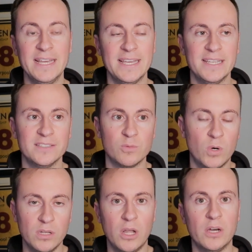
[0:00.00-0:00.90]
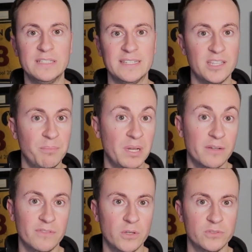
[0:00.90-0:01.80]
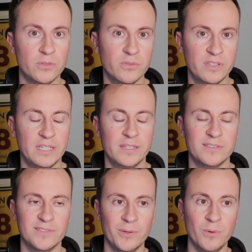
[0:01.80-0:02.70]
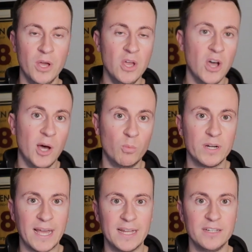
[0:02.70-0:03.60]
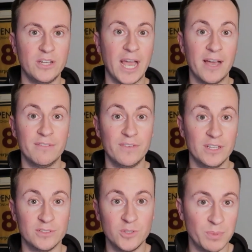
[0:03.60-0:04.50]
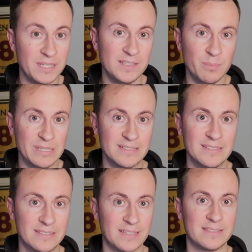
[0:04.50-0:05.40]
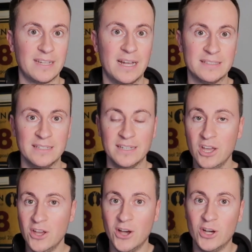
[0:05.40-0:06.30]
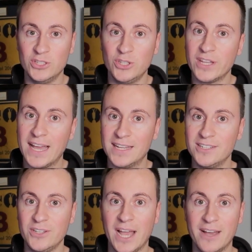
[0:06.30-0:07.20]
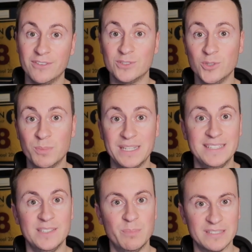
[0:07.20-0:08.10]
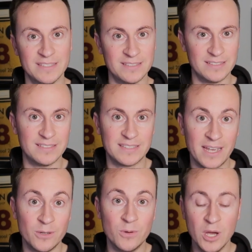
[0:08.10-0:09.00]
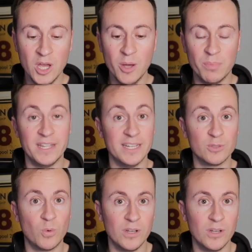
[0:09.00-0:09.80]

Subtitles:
is what lies in the middle of those two things. So on one hand, you have a super easy business to get started. On the other hand, you have a super easy business to scale, but then it's what